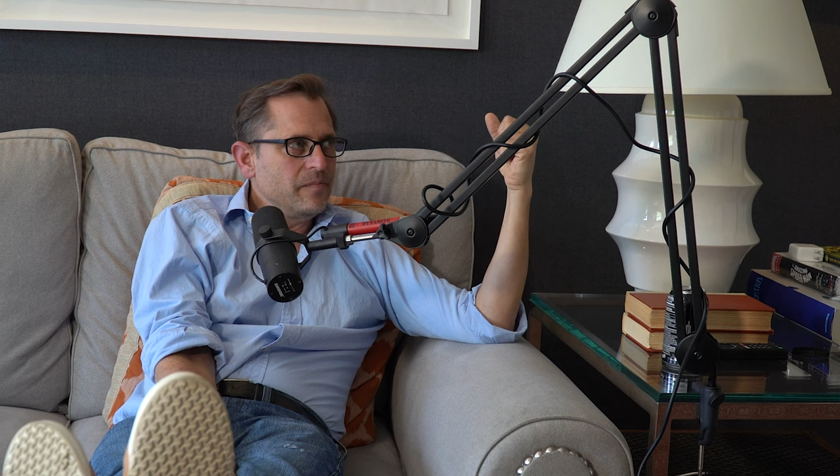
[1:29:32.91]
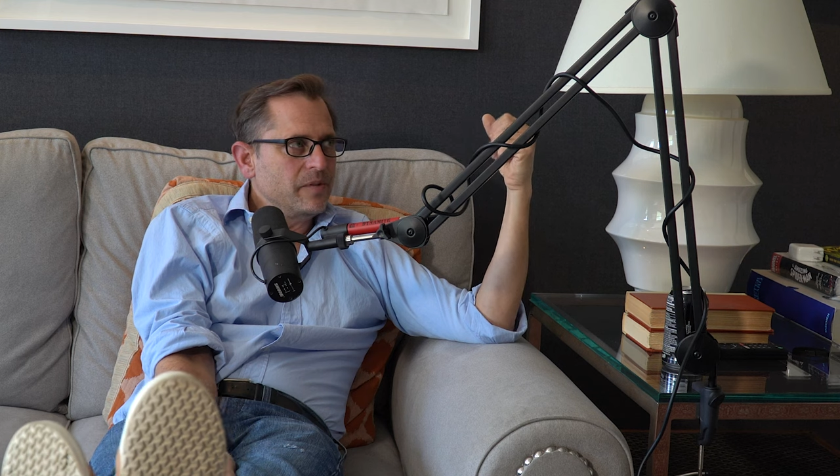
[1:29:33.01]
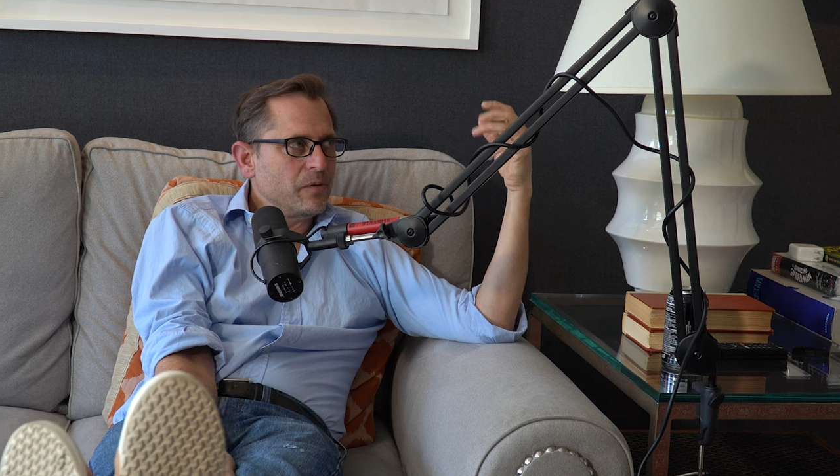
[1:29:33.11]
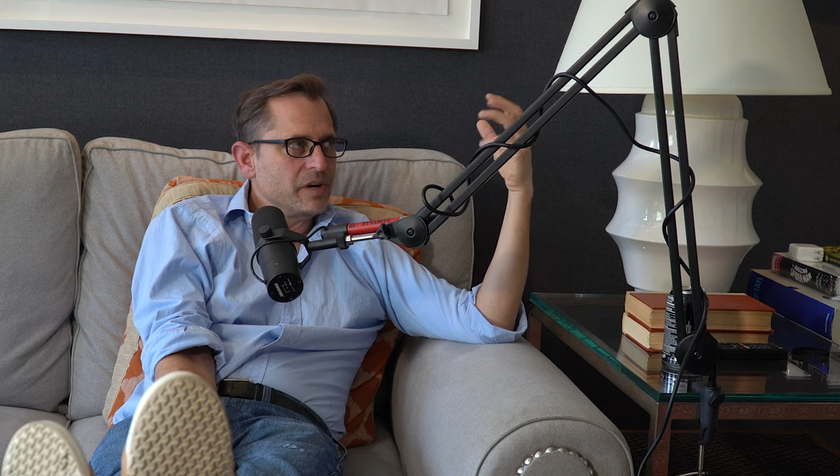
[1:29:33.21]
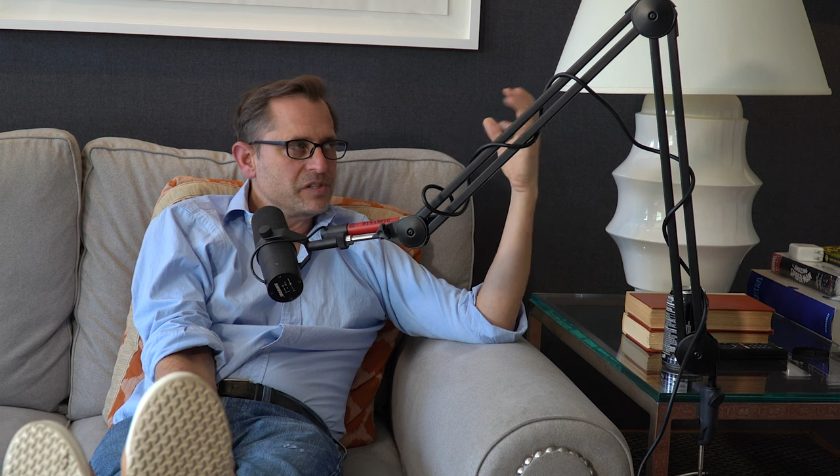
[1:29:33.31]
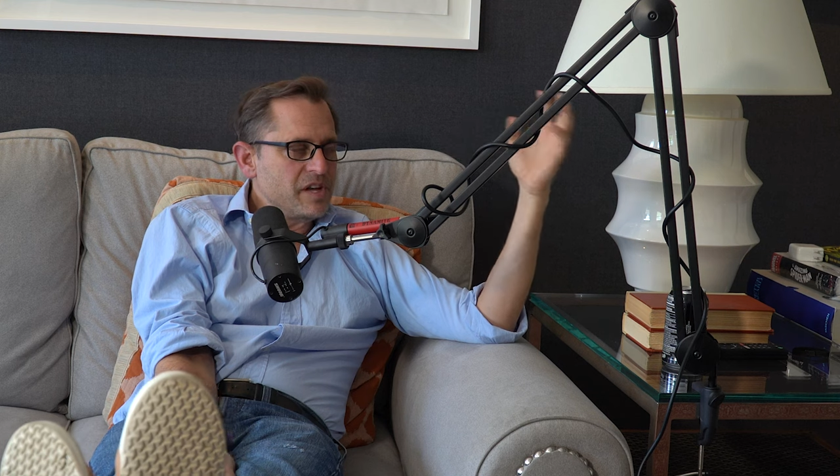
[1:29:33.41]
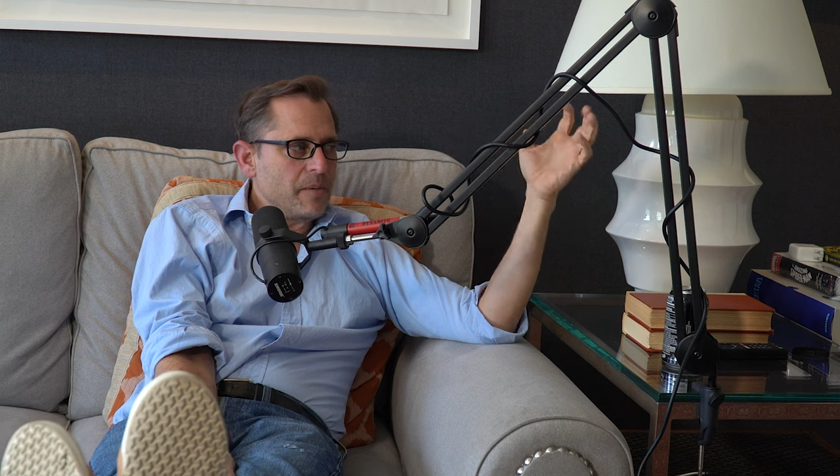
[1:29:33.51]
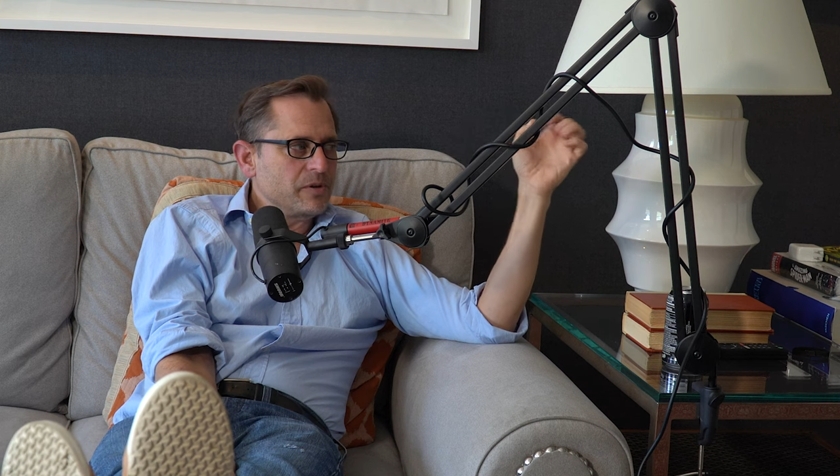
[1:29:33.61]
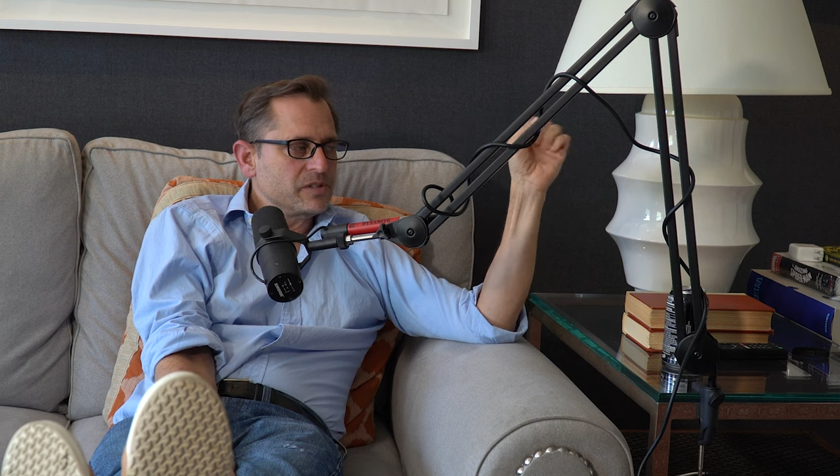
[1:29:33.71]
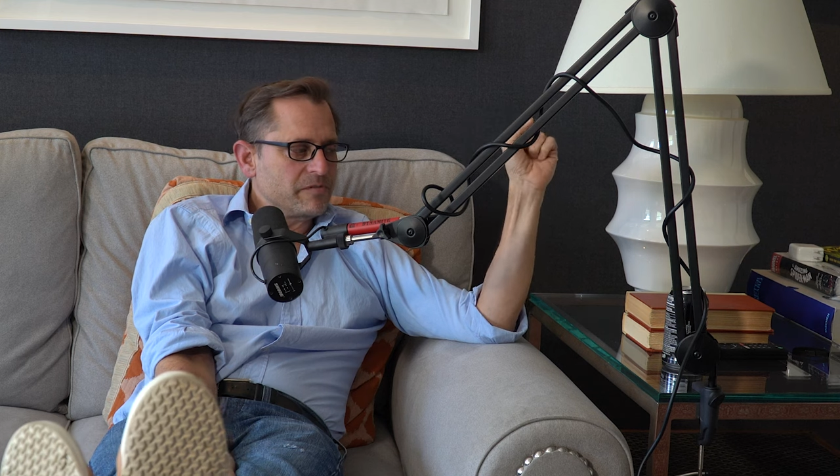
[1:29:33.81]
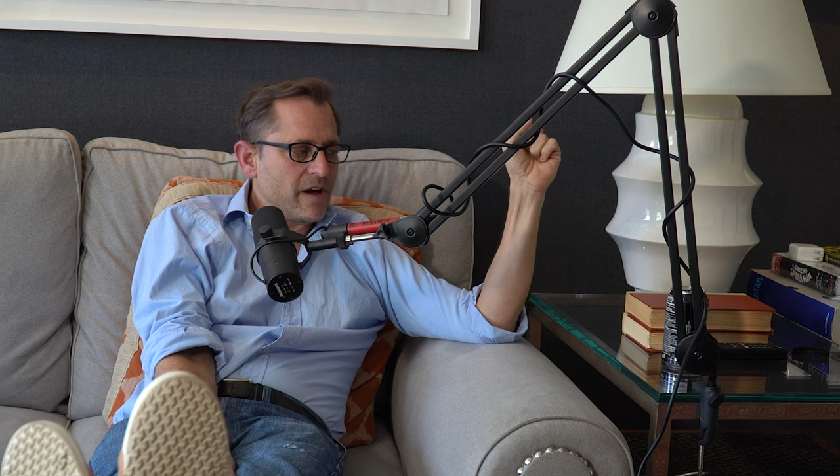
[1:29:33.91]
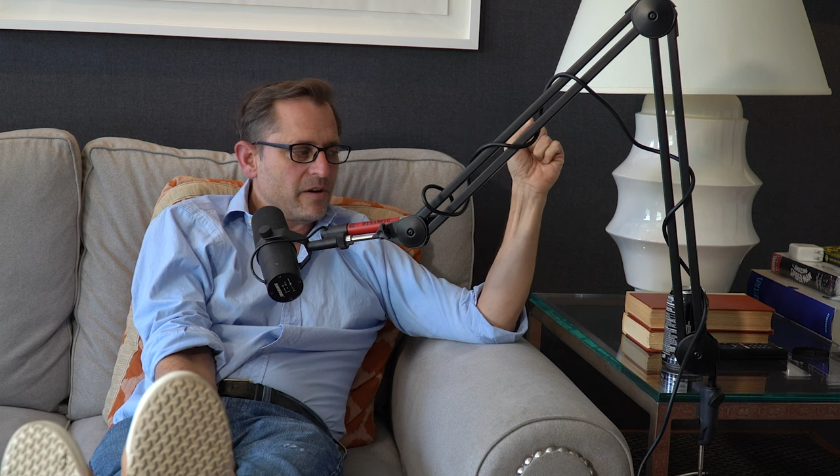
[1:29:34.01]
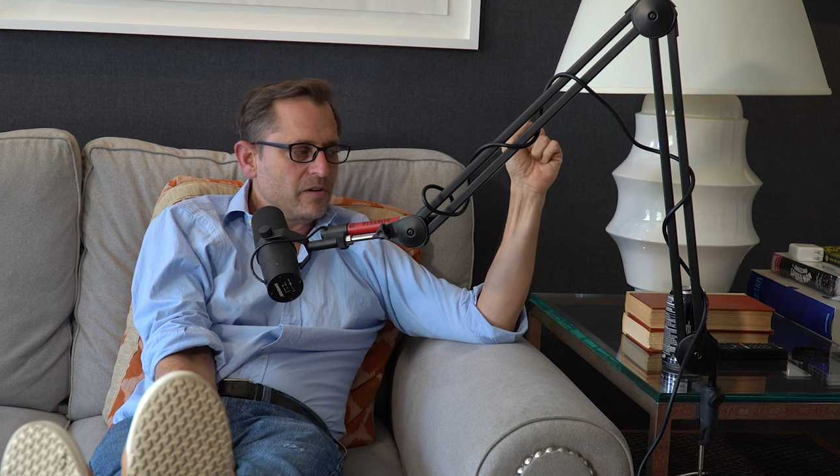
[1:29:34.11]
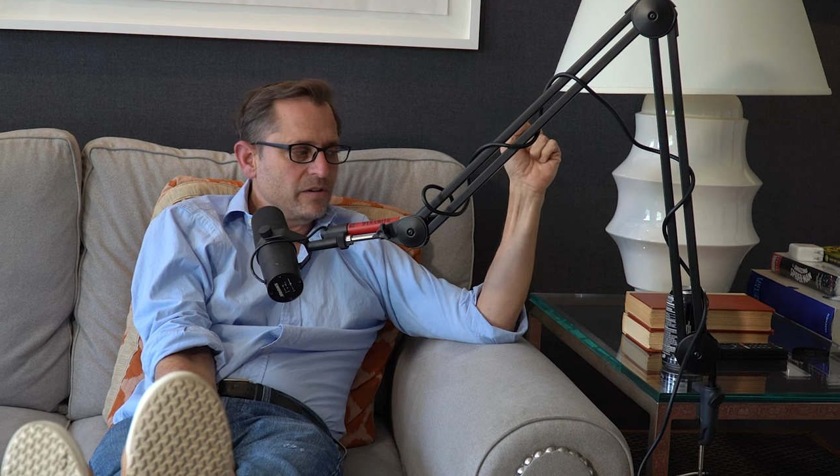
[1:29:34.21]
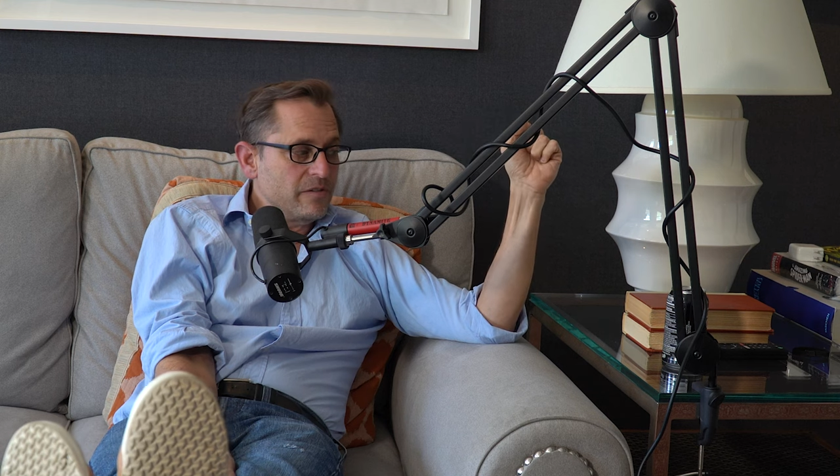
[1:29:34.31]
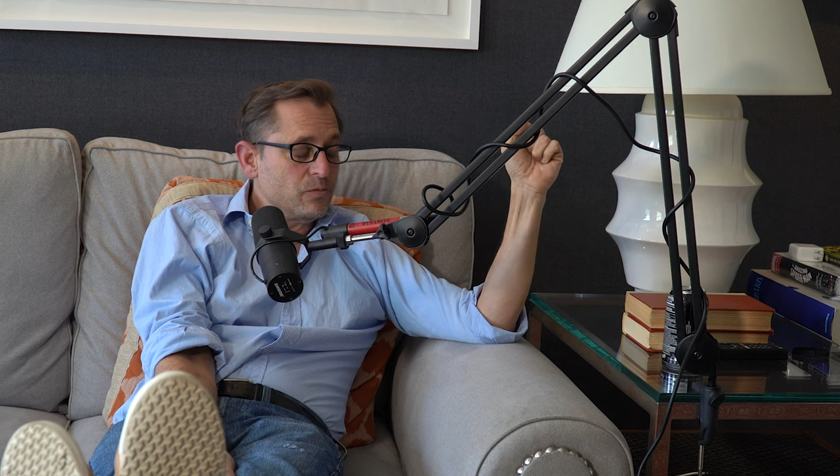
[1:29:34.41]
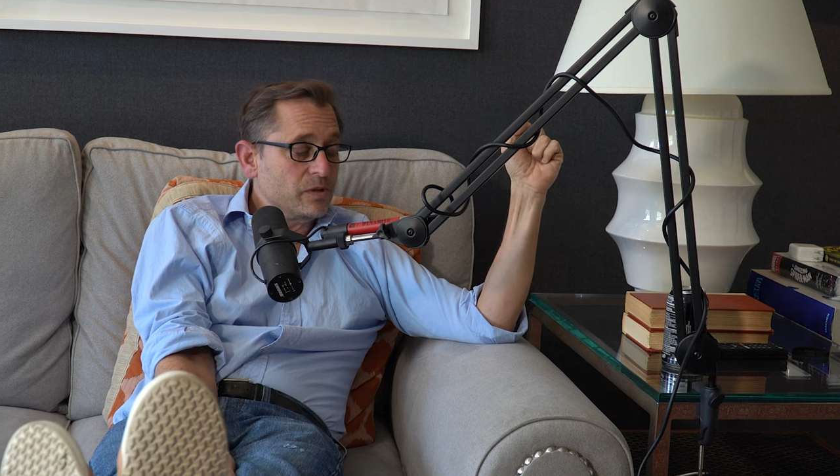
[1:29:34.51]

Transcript: there were examples of how to live